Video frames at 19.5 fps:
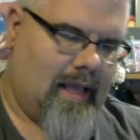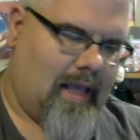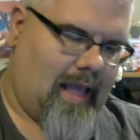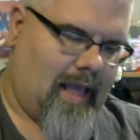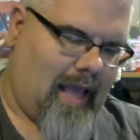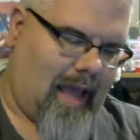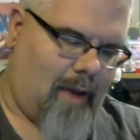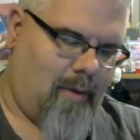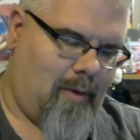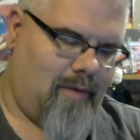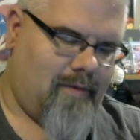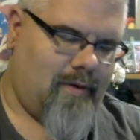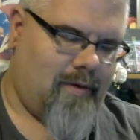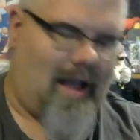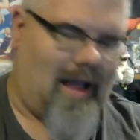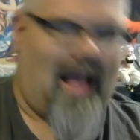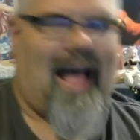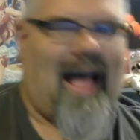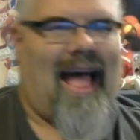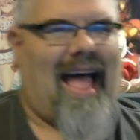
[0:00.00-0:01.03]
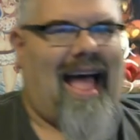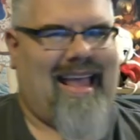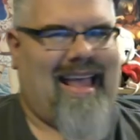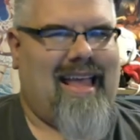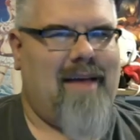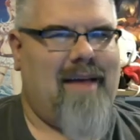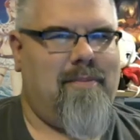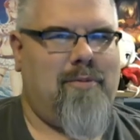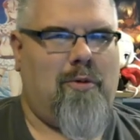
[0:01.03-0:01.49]
However, I
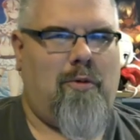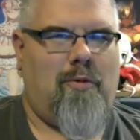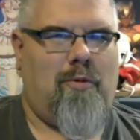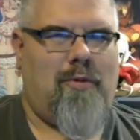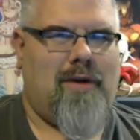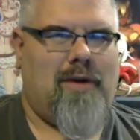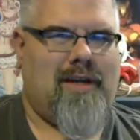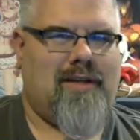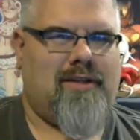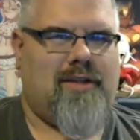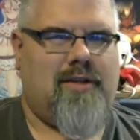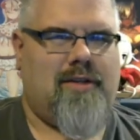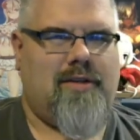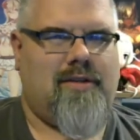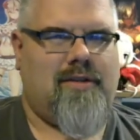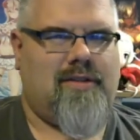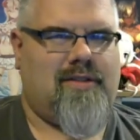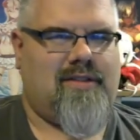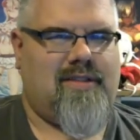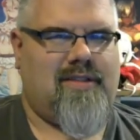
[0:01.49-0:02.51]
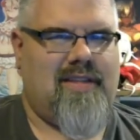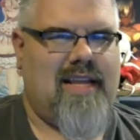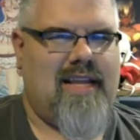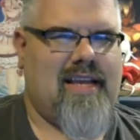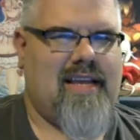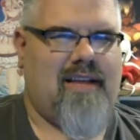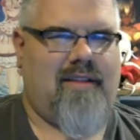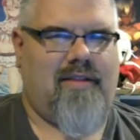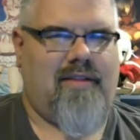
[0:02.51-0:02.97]
am going to
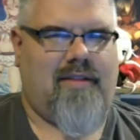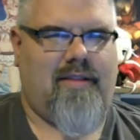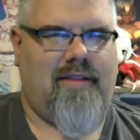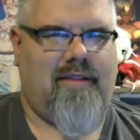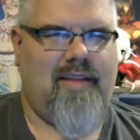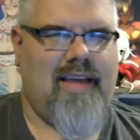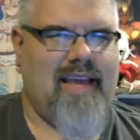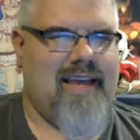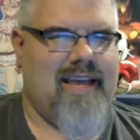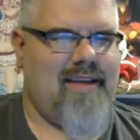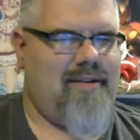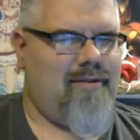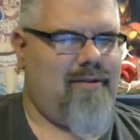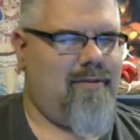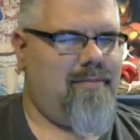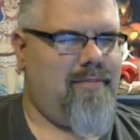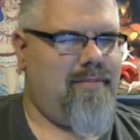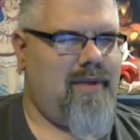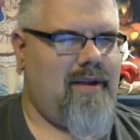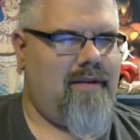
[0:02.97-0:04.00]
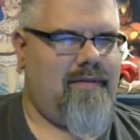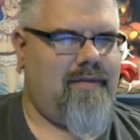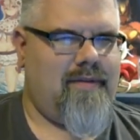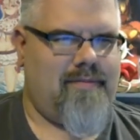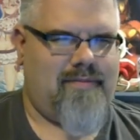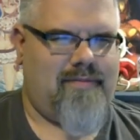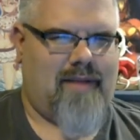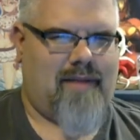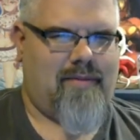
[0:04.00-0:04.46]
sneak a little bit of
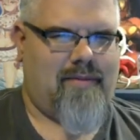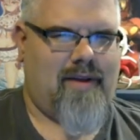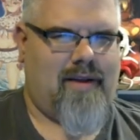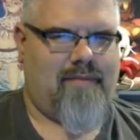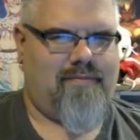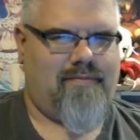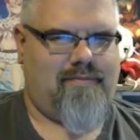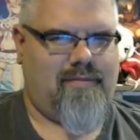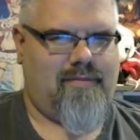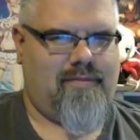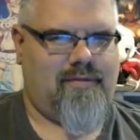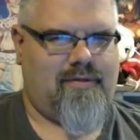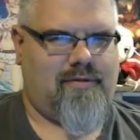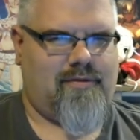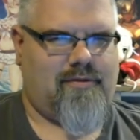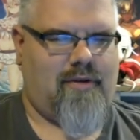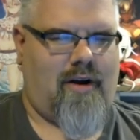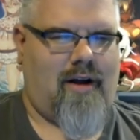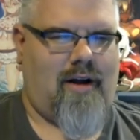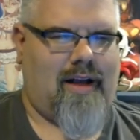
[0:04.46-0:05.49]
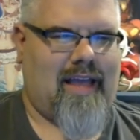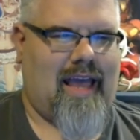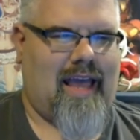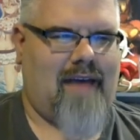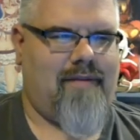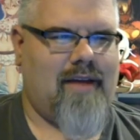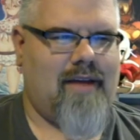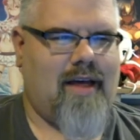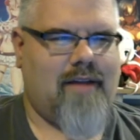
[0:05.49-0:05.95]
I'm going to draw a
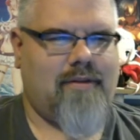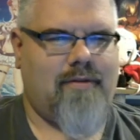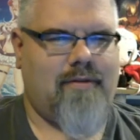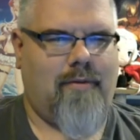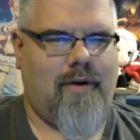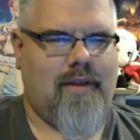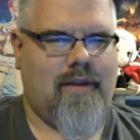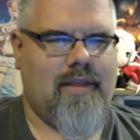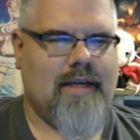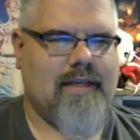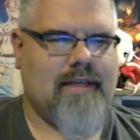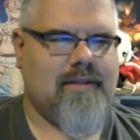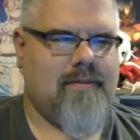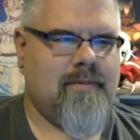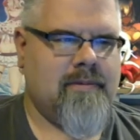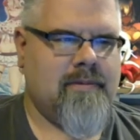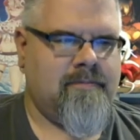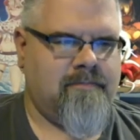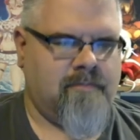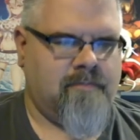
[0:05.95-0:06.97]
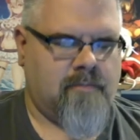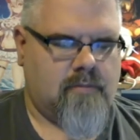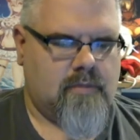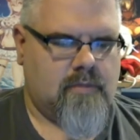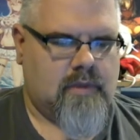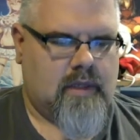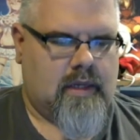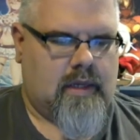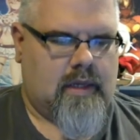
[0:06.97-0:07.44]
caveat to one of these,
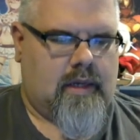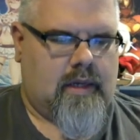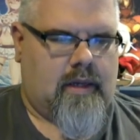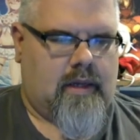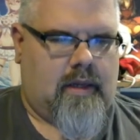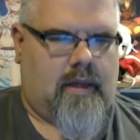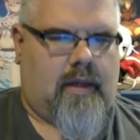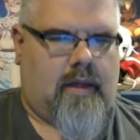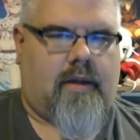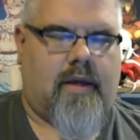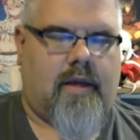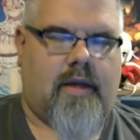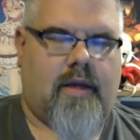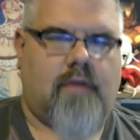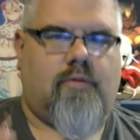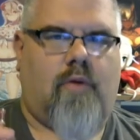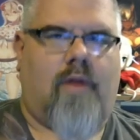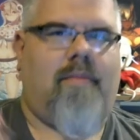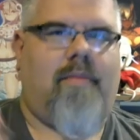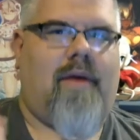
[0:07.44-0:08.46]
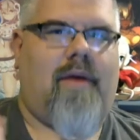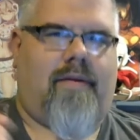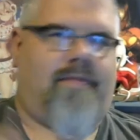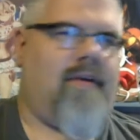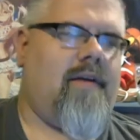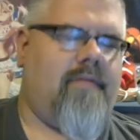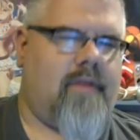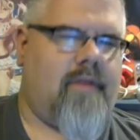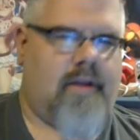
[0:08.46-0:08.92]
because one of my
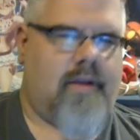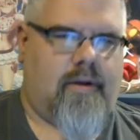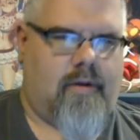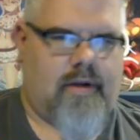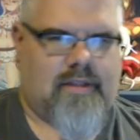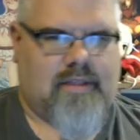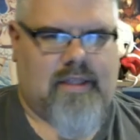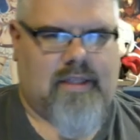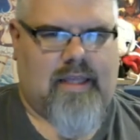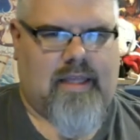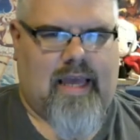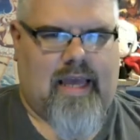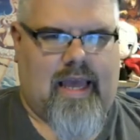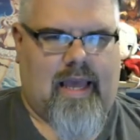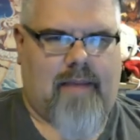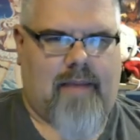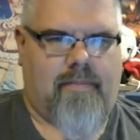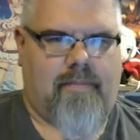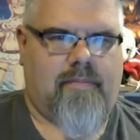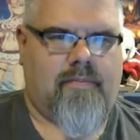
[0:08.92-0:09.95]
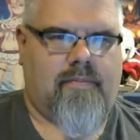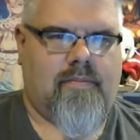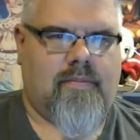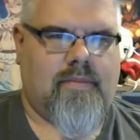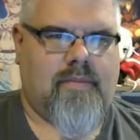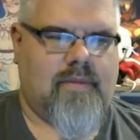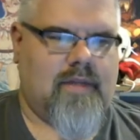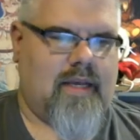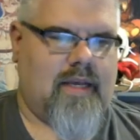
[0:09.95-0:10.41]
favorite units in the game
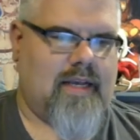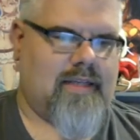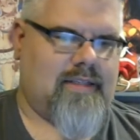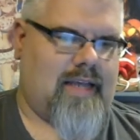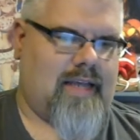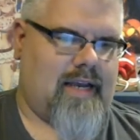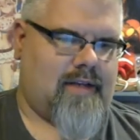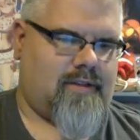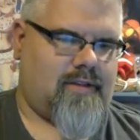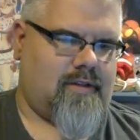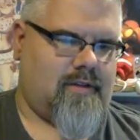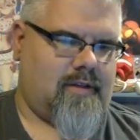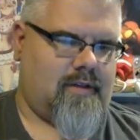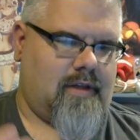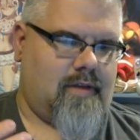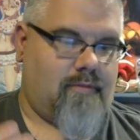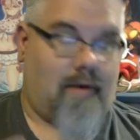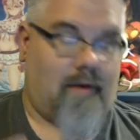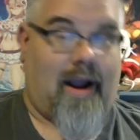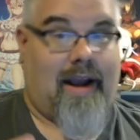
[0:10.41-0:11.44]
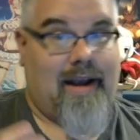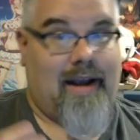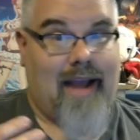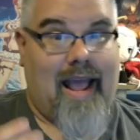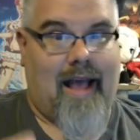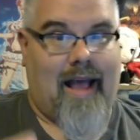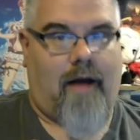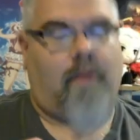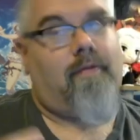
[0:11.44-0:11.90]
is actually, right
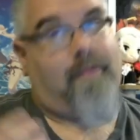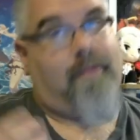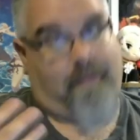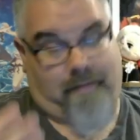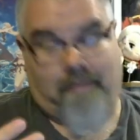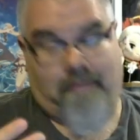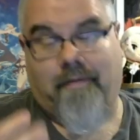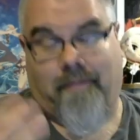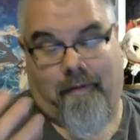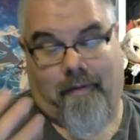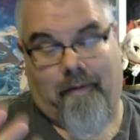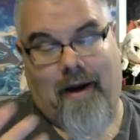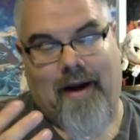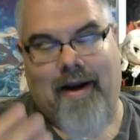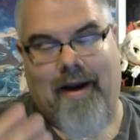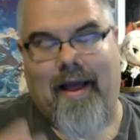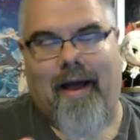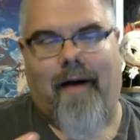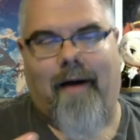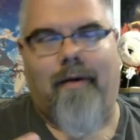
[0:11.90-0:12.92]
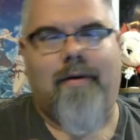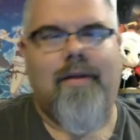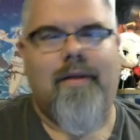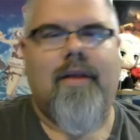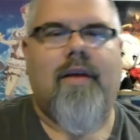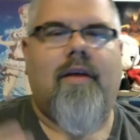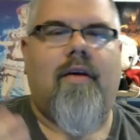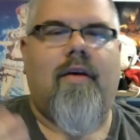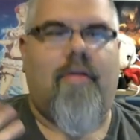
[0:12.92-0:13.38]
now,
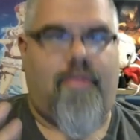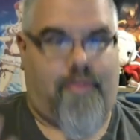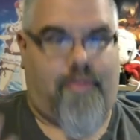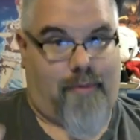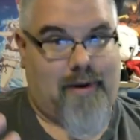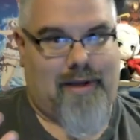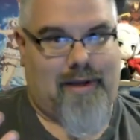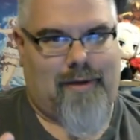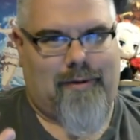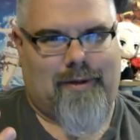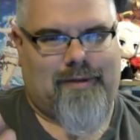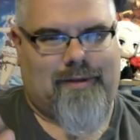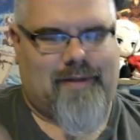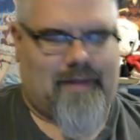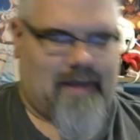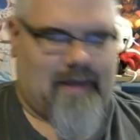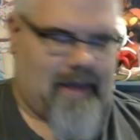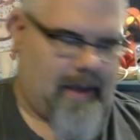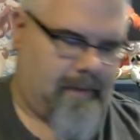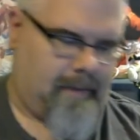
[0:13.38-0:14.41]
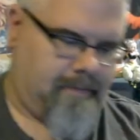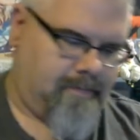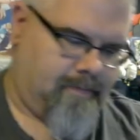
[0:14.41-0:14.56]
3 units in the game.